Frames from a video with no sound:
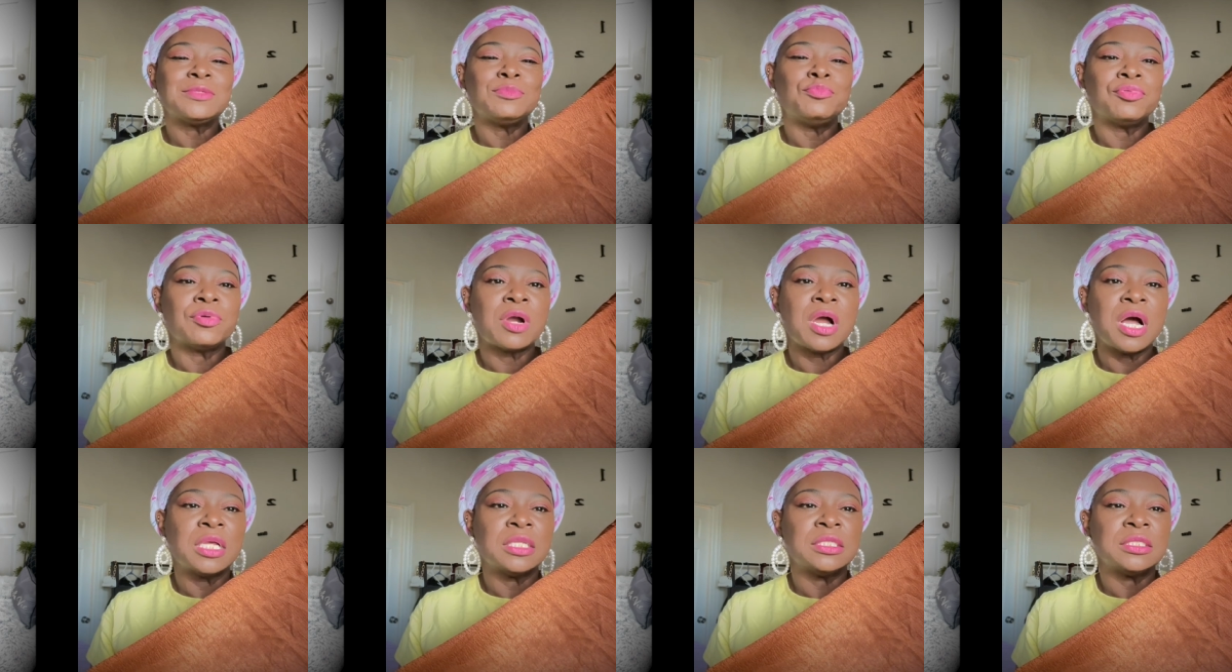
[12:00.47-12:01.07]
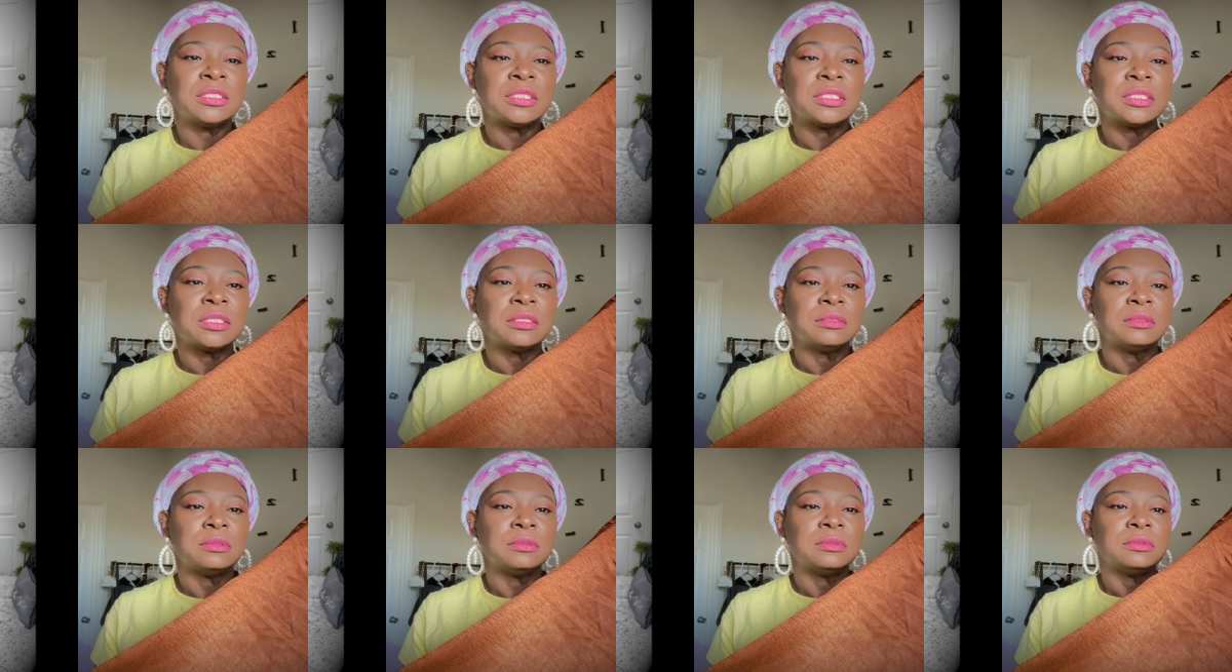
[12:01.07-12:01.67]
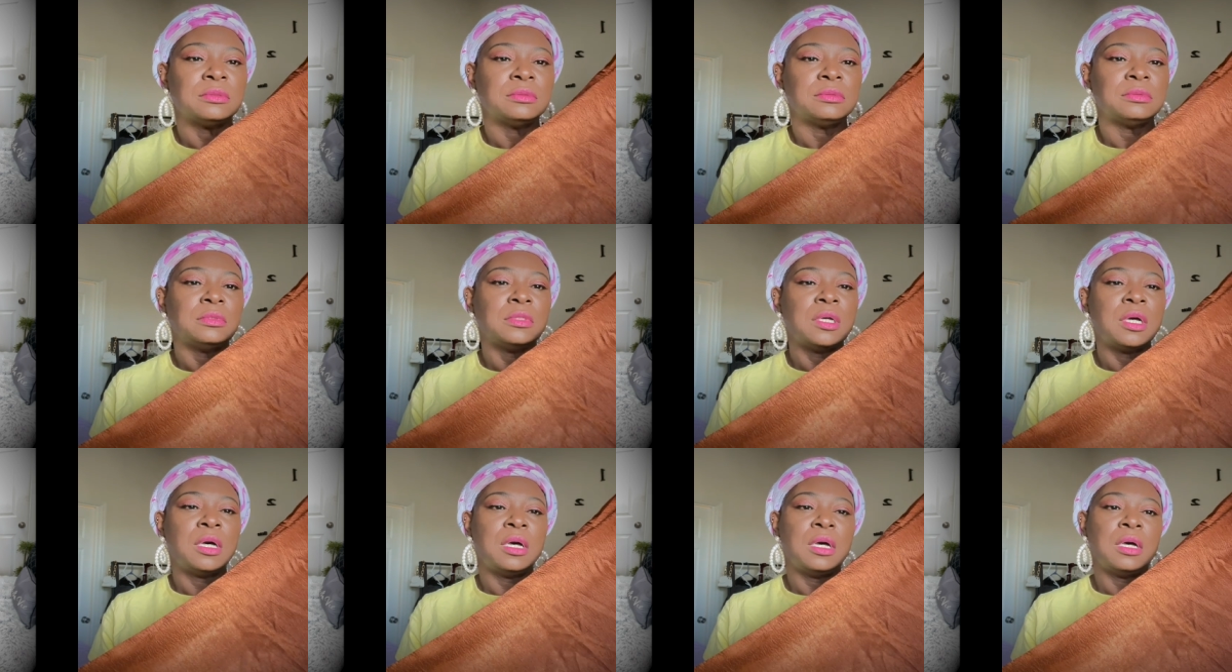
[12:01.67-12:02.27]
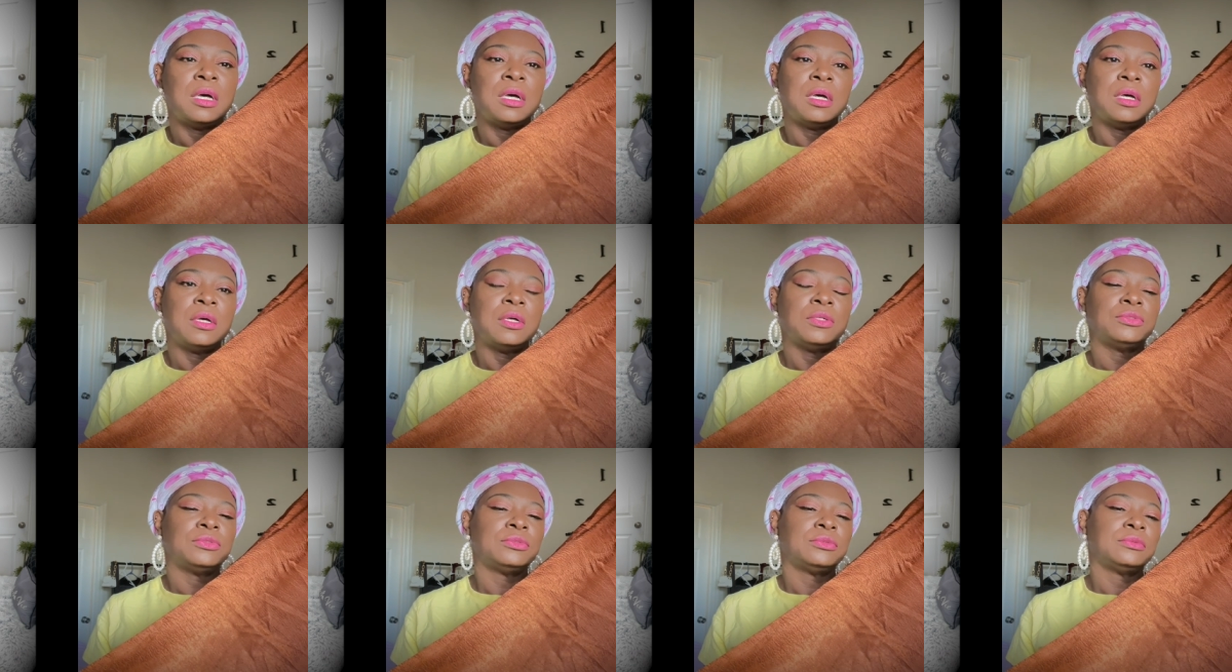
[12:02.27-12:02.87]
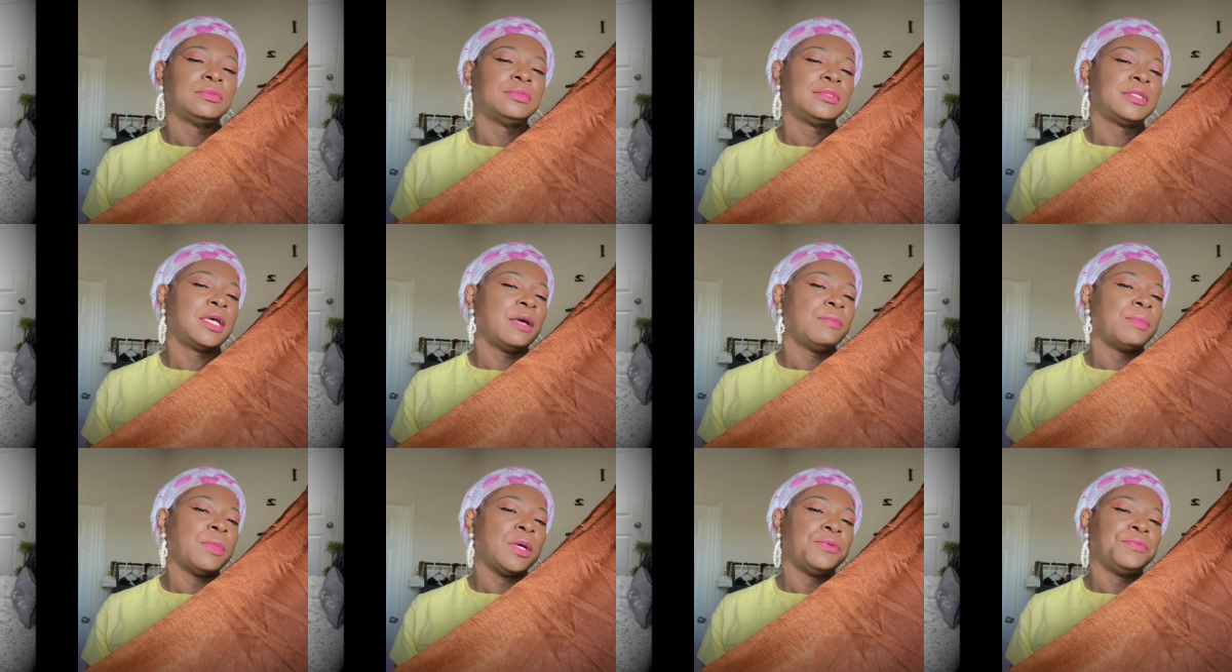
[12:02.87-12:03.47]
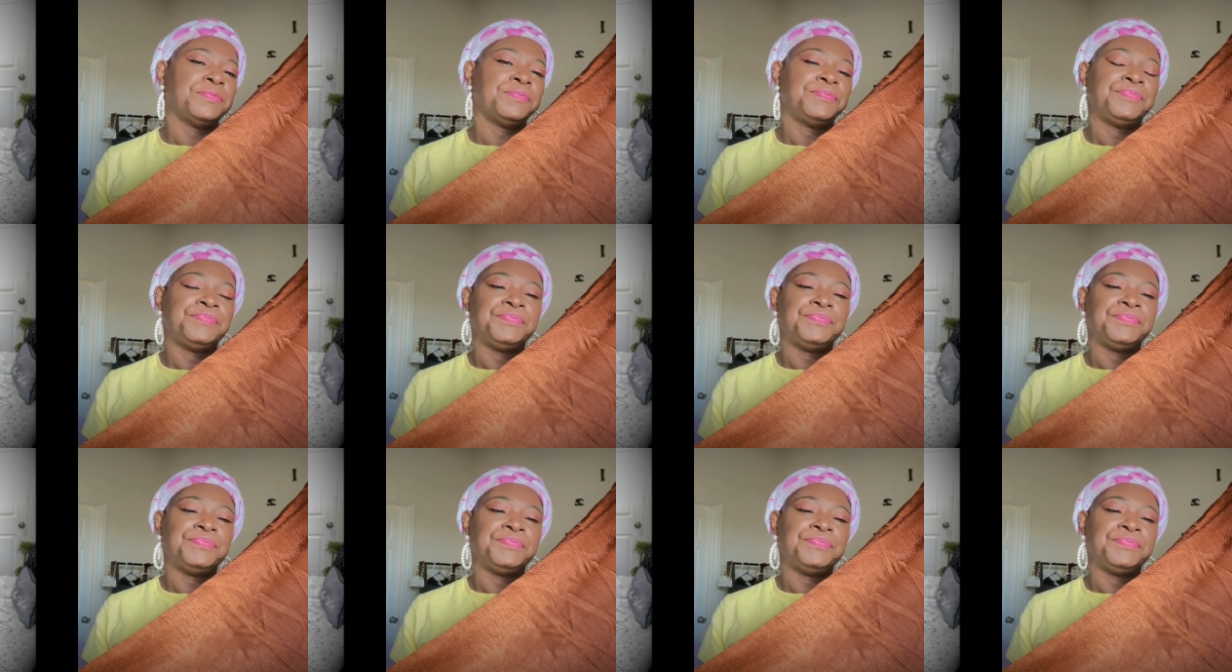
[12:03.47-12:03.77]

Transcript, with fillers: bronze. Oh, come on.